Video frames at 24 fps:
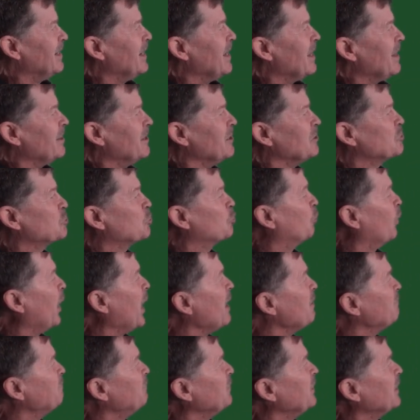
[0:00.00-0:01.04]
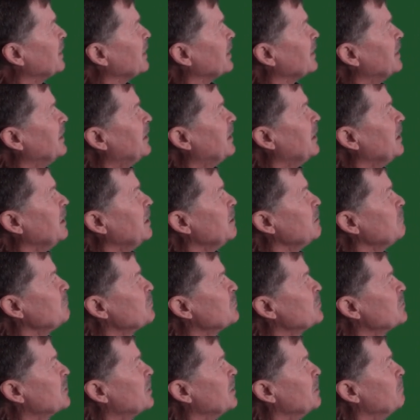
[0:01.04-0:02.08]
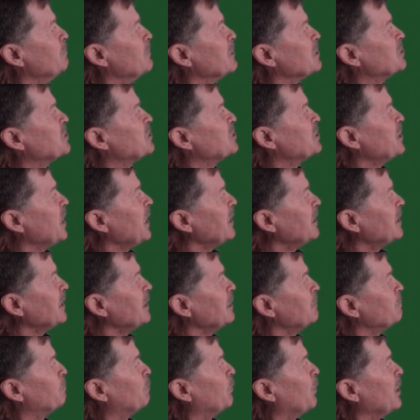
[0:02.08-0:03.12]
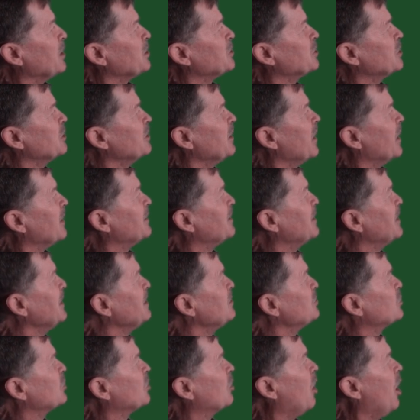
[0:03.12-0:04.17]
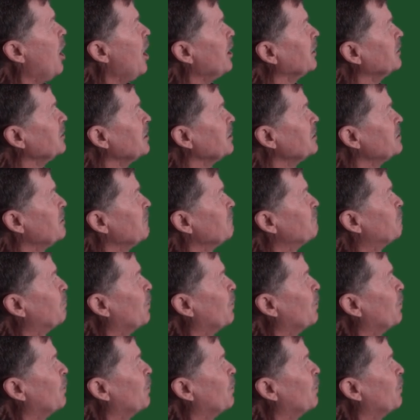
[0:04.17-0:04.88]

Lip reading: This graphic gives the mistaken impression that these cognitive